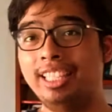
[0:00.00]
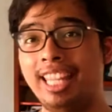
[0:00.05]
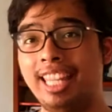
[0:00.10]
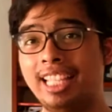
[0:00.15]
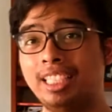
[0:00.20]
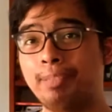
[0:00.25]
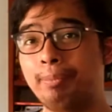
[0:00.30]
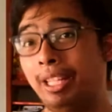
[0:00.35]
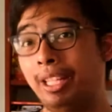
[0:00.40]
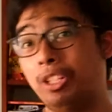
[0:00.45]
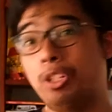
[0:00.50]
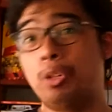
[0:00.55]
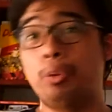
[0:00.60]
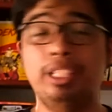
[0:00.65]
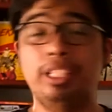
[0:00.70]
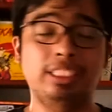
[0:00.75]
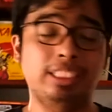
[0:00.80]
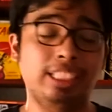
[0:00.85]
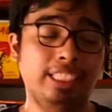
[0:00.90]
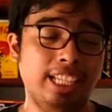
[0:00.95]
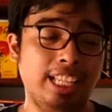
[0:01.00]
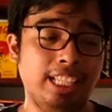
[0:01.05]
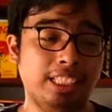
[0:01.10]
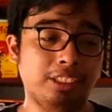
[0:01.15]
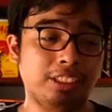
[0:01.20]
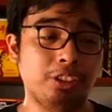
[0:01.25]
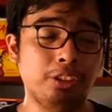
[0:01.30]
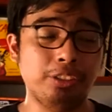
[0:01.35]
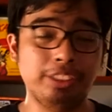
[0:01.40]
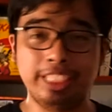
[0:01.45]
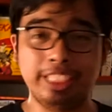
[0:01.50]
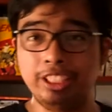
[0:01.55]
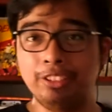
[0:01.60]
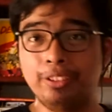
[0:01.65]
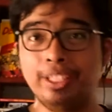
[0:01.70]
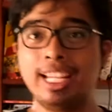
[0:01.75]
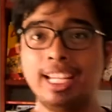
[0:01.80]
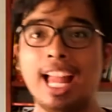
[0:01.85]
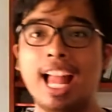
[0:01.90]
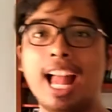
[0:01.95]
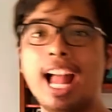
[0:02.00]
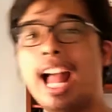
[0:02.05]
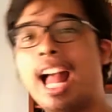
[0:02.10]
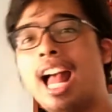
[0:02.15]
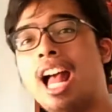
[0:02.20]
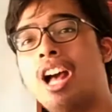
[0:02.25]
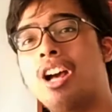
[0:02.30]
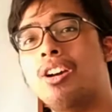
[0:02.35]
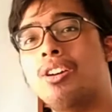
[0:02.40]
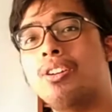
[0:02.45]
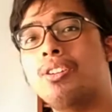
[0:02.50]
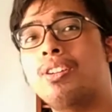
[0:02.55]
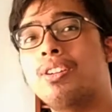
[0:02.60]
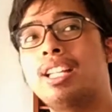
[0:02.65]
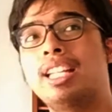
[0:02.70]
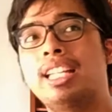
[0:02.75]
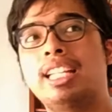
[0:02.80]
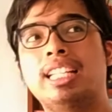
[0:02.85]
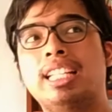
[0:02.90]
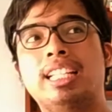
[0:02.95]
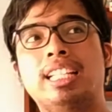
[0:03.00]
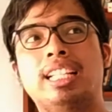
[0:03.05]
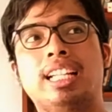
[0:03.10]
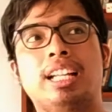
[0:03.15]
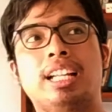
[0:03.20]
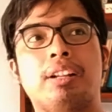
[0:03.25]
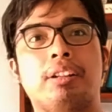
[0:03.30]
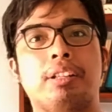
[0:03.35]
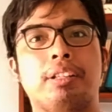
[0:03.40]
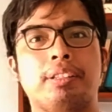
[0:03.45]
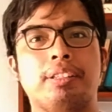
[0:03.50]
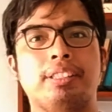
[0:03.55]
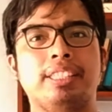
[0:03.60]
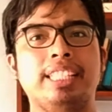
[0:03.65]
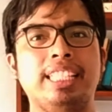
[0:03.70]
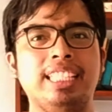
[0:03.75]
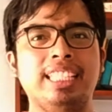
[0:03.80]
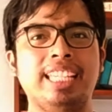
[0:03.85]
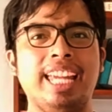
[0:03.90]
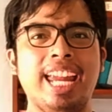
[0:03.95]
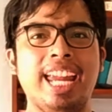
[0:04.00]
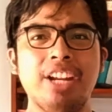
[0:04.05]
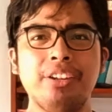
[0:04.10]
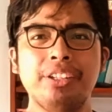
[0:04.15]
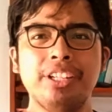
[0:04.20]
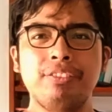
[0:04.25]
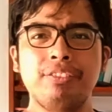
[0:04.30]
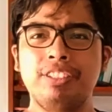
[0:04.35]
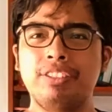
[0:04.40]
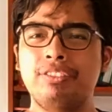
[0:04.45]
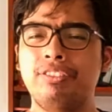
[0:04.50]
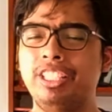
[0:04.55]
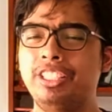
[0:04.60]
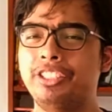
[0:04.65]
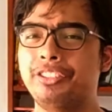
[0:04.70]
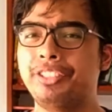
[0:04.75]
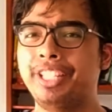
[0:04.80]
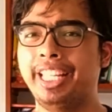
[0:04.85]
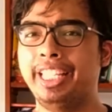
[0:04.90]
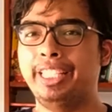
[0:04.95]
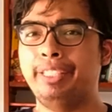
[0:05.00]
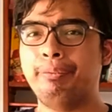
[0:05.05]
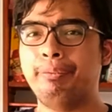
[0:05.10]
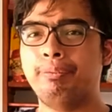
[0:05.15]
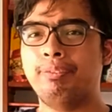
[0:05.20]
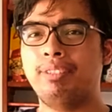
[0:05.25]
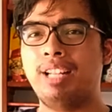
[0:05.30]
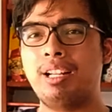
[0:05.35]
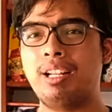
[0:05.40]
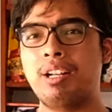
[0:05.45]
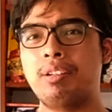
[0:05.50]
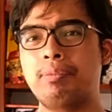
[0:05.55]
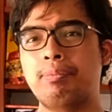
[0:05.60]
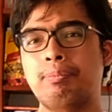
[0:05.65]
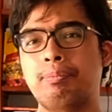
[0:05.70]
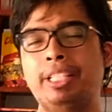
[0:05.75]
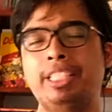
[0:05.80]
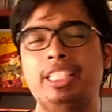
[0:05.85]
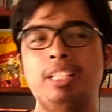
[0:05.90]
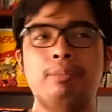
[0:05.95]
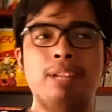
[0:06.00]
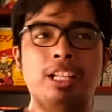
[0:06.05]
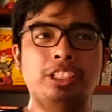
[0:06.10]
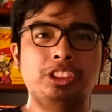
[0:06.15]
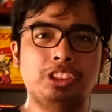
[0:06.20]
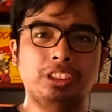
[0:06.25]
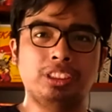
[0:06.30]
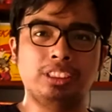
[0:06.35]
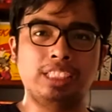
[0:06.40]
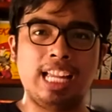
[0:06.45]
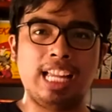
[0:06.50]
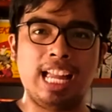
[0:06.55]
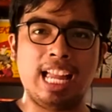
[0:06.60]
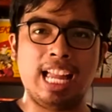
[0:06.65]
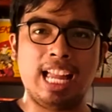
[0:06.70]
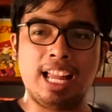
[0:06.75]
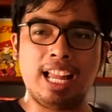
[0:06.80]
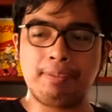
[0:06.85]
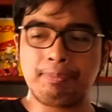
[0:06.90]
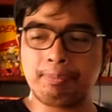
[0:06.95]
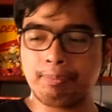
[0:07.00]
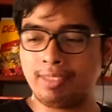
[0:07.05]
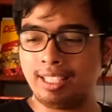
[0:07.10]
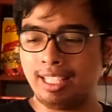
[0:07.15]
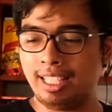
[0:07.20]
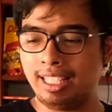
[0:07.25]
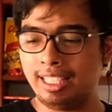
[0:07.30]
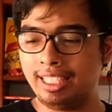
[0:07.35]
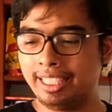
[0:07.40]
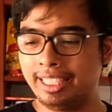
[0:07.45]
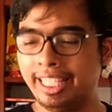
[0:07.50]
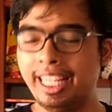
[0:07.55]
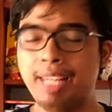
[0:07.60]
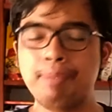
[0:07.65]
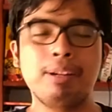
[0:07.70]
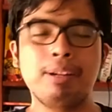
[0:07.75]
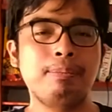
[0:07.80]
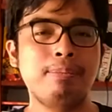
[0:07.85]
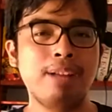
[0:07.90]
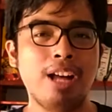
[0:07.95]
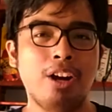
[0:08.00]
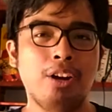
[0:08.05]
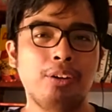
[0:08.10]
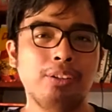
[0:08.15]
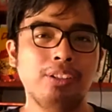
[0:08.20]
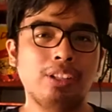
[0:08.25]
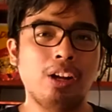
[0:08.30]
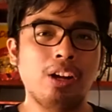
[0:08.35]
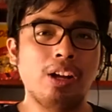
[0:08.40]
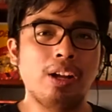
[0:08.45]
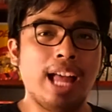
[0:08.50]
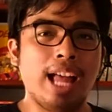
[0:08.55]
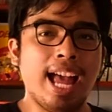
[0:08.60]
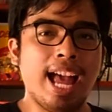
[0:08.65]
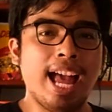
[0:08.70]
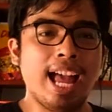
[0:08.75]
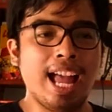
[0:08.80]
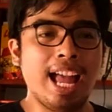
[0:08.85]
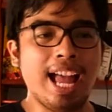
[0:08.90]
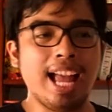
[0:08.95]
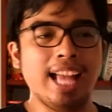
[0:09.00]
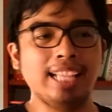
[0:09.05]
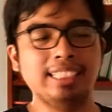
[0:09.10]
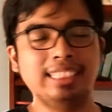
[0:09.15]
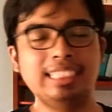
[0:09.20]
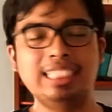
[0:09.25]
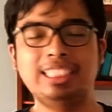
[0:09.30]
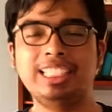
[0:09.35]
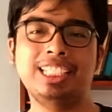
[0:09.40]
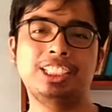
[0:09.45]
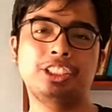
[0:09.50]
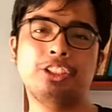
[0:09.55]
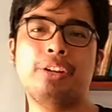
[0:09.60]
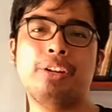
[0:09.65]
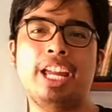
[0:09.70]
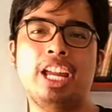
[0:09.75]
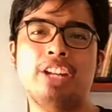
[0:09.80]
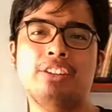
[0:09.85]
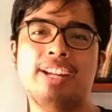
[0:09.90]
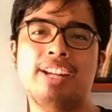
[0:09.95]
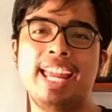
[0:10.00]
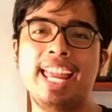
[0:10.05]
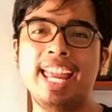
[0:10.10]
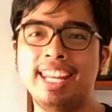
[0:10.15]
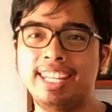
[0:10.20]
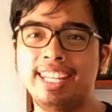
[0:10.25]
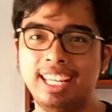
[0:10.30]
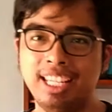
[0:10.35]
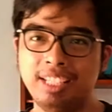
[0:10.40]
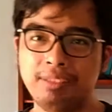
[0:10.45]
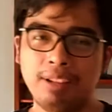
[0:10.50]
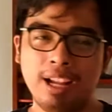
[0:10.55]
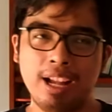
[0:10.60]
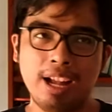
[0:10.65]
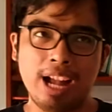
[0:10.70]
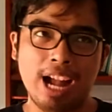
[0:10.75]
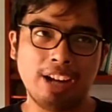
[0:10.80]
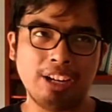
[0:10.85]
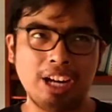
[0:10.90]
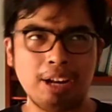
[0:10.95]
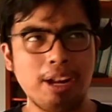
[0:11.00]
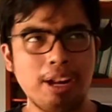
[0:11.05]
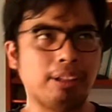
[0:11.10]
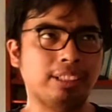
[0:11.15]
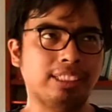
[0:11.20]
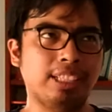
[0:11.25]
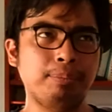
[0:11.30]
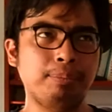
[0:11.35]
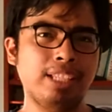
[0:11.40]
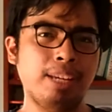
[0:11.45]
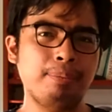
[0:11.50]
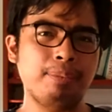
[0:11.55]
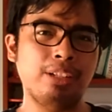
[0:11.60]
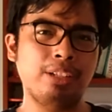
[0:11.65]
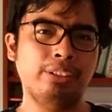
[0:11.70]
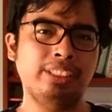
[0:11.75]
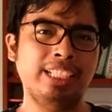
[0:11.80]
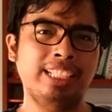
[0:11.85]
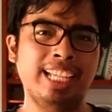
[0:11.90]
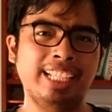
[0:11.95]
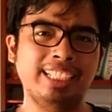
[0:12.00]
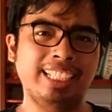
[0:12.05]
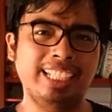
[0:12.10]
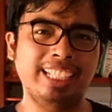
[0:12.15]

that's by coincidence, considering how the era of the video game pretty much came about as the disco era ended sometime around the